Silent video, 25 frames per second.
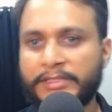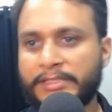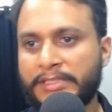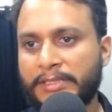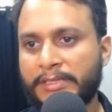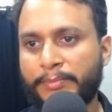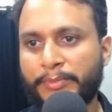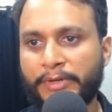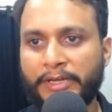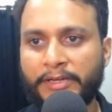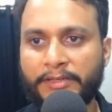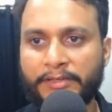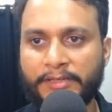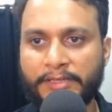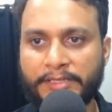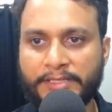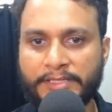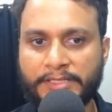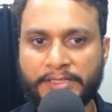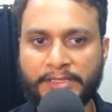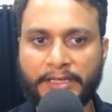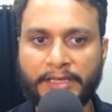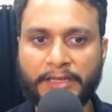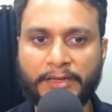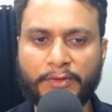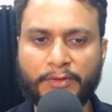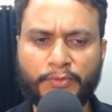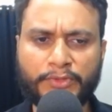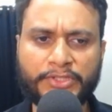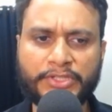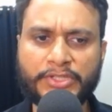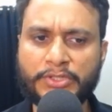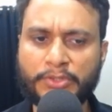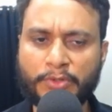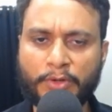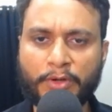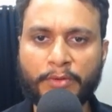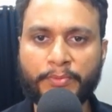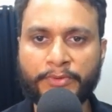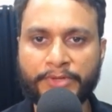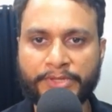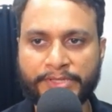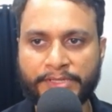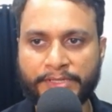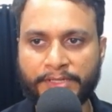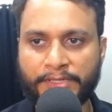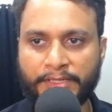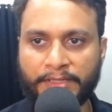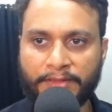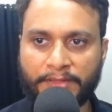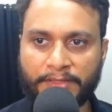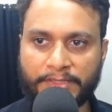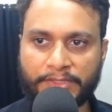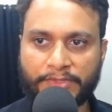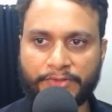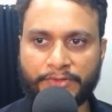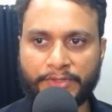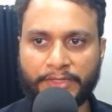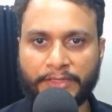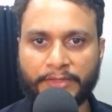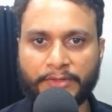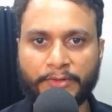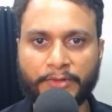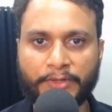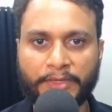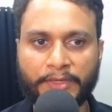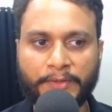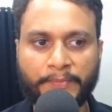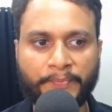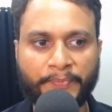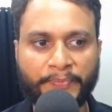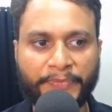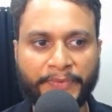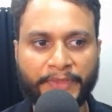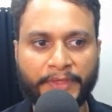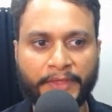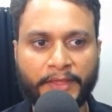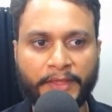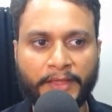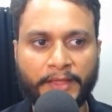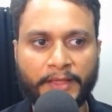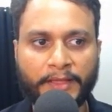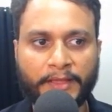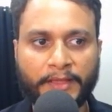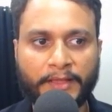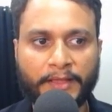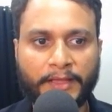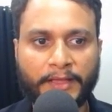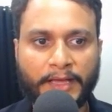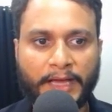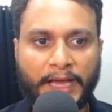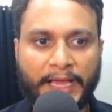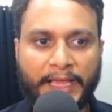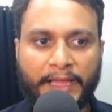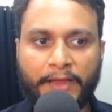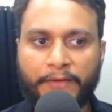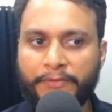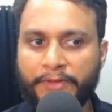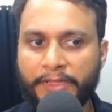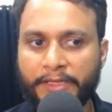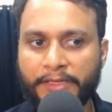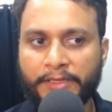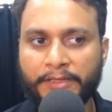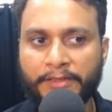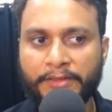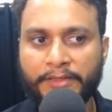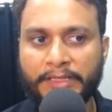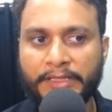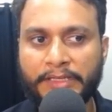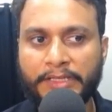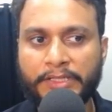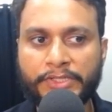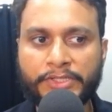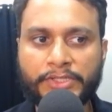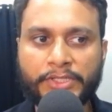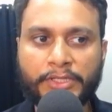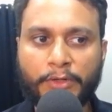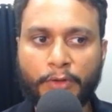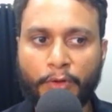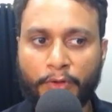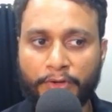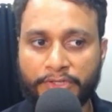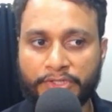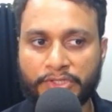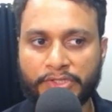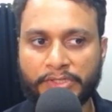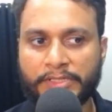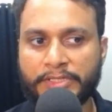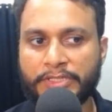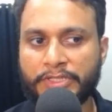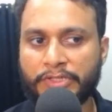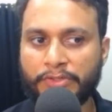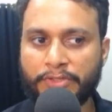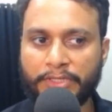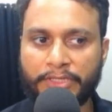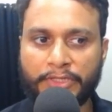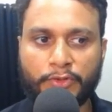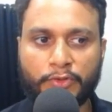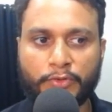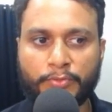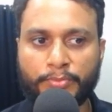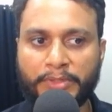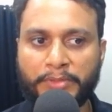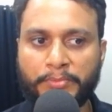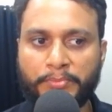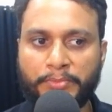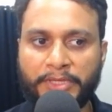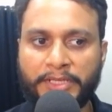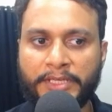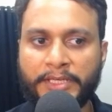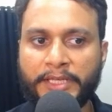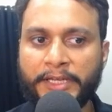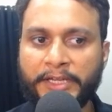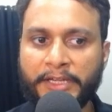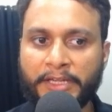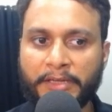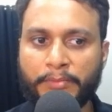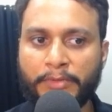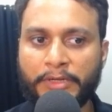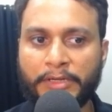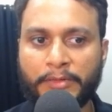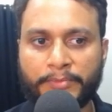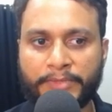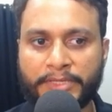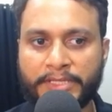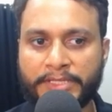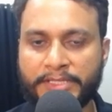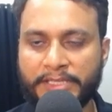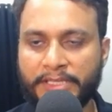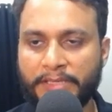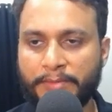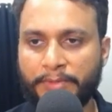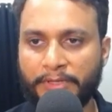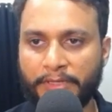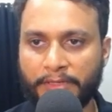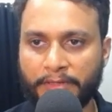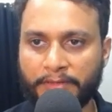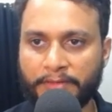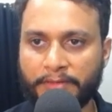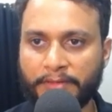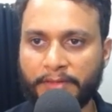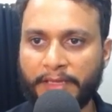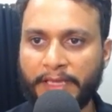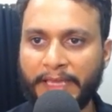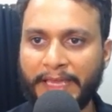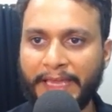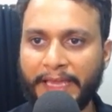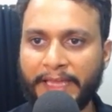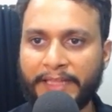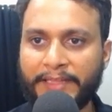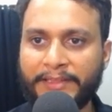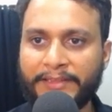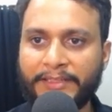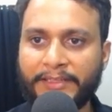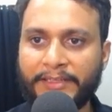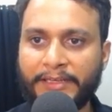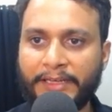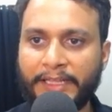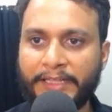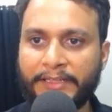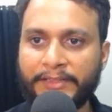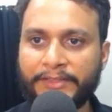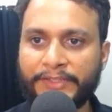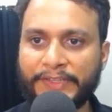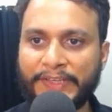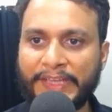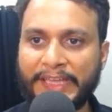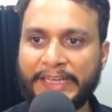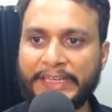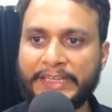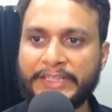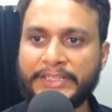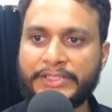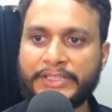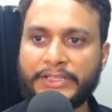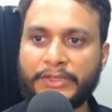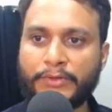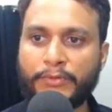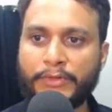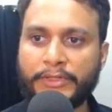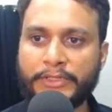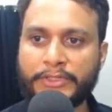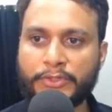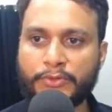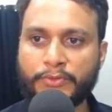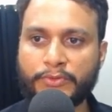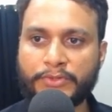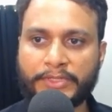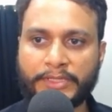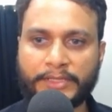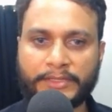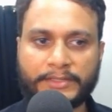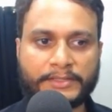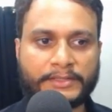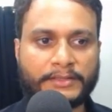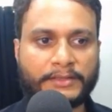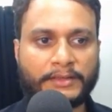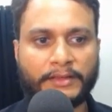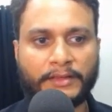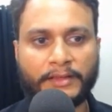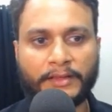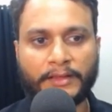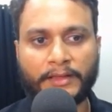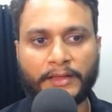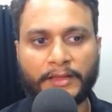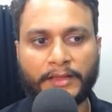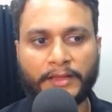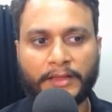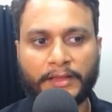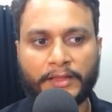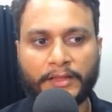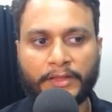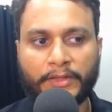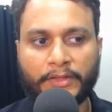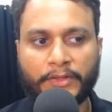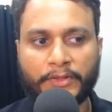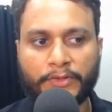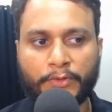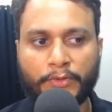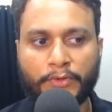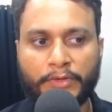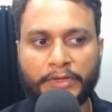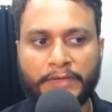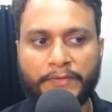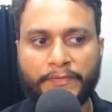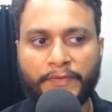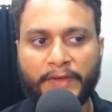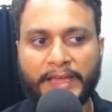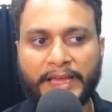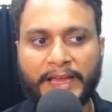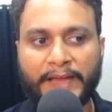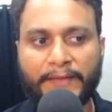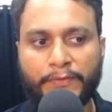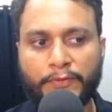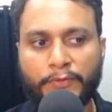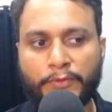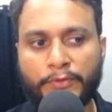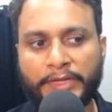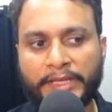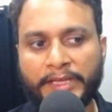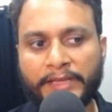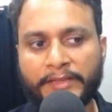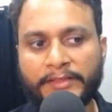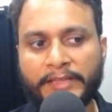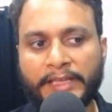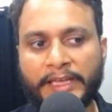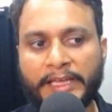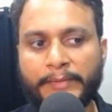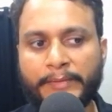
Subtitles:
the separator S star, which is not present in the string. Okay. I have taken the initial original string to be BABBCB and the length n is equals to 6. So if I have to take the